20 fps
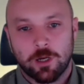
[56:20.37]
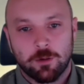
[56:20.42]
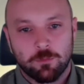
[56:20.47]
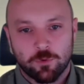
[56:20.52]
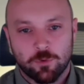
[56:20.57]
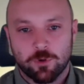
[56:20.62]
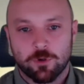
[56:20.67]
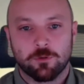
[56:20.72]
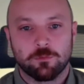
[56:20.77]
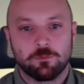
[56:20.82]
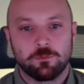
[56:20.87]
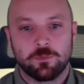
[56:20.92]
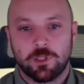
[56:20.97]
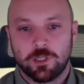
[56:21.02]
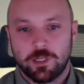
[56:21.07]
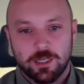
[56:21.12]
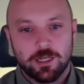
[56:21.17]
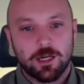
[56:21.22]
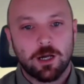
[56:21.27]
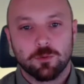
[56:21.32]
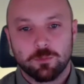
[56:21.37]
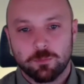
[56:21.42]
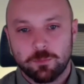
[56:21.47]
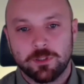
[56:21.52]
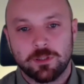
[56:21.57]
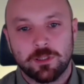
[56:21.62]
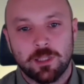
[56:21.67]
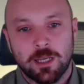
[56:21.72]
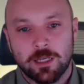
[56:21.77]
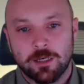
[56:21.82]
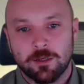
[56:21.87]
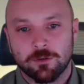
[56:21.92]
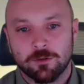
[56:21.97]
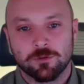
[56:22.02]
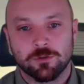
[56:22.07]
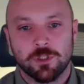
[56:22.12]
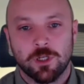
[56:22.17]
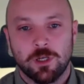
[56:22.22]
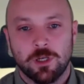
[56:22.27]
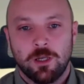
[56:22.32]
and we're digging out
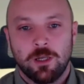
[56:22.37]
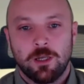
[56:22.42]
potatoes,